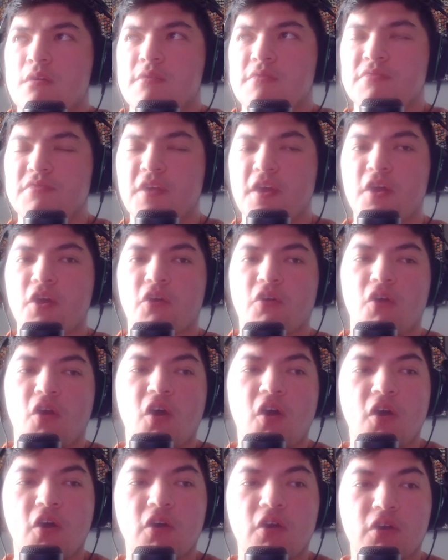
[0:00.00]
There
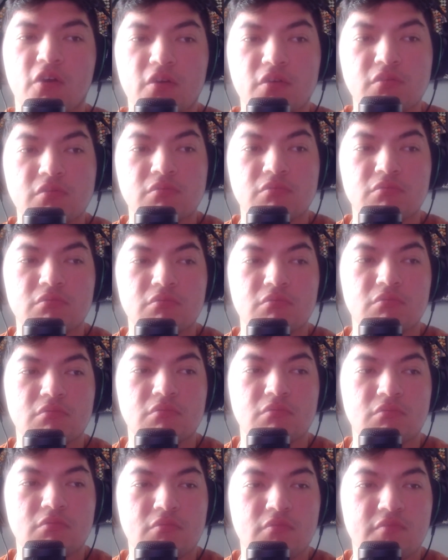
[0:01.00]
are
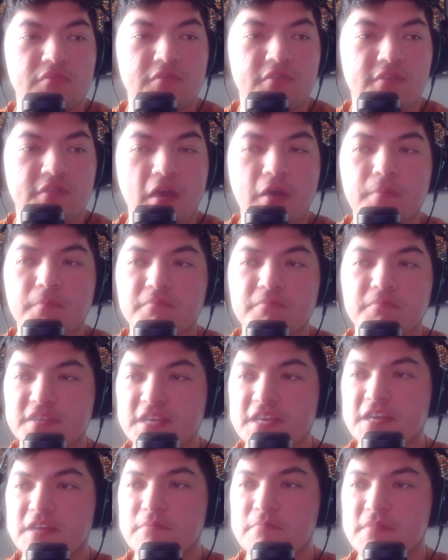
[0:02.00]
some
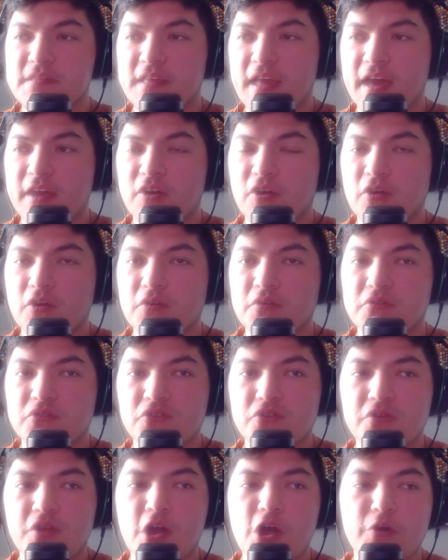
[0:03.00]
teams that are,
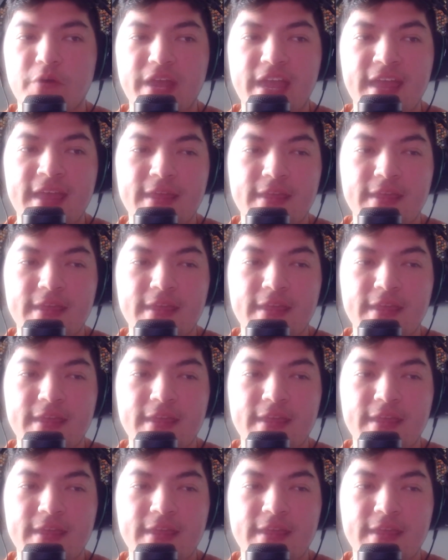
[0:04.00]
you know,